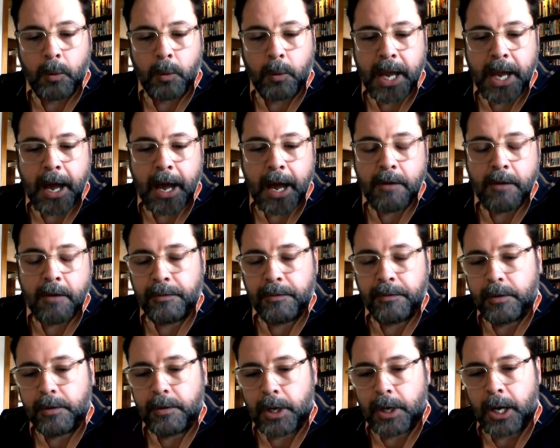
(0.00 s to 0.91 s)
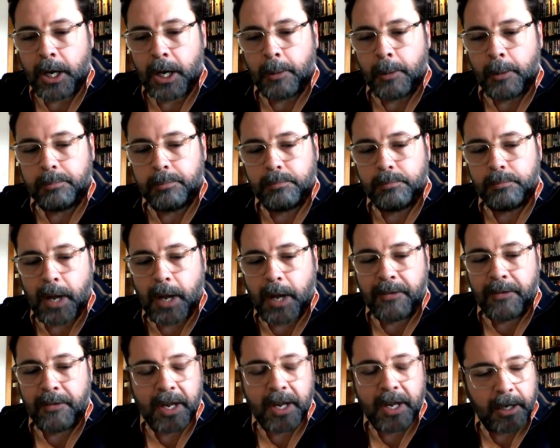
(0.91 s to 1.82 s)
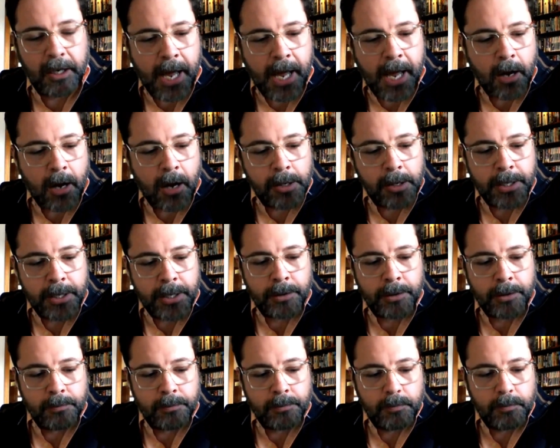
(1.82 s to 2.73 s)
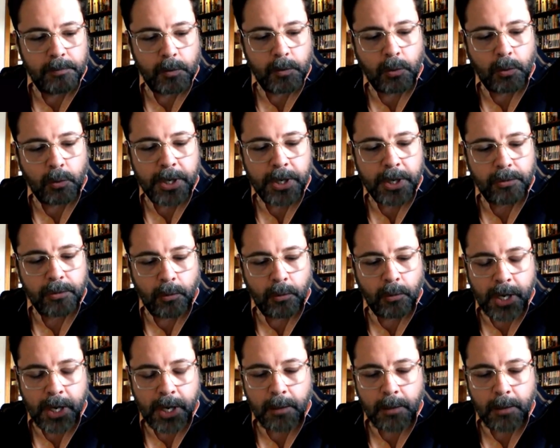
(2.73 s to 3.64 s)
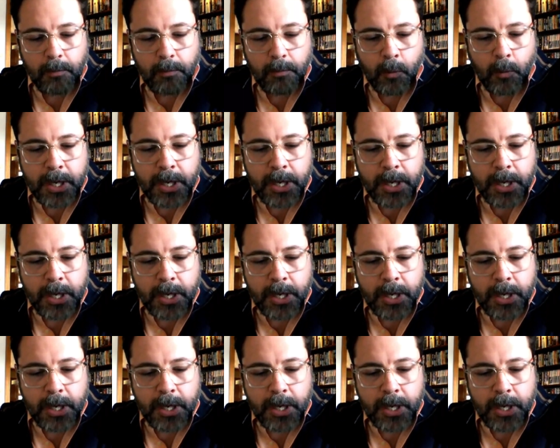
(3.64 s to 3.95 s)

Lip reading: We have, I think now in 2020,